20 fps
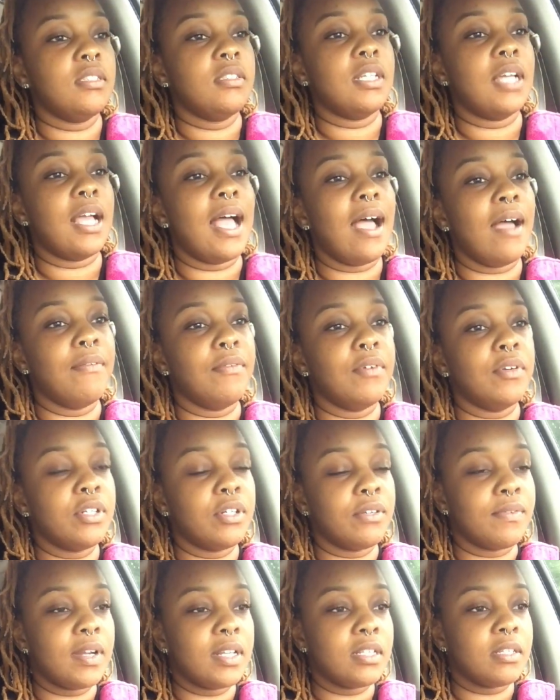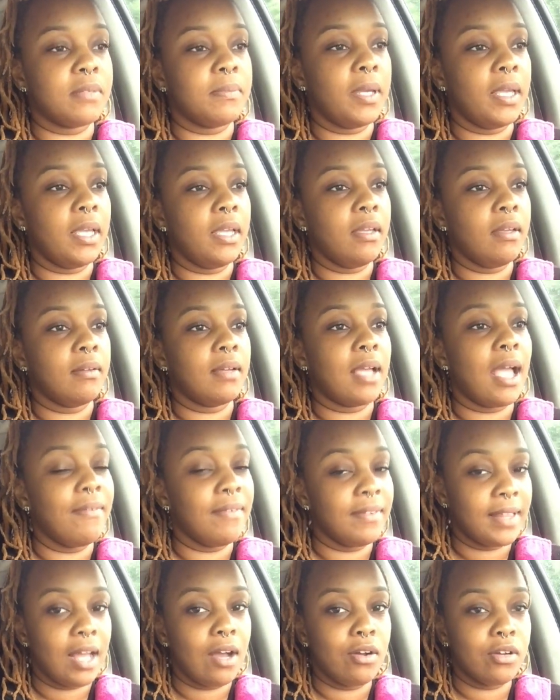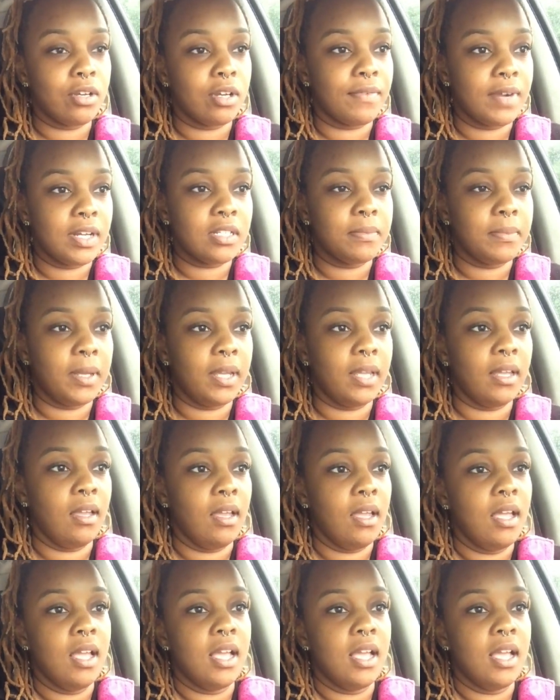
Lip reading: to have on your resume, having that on your resume,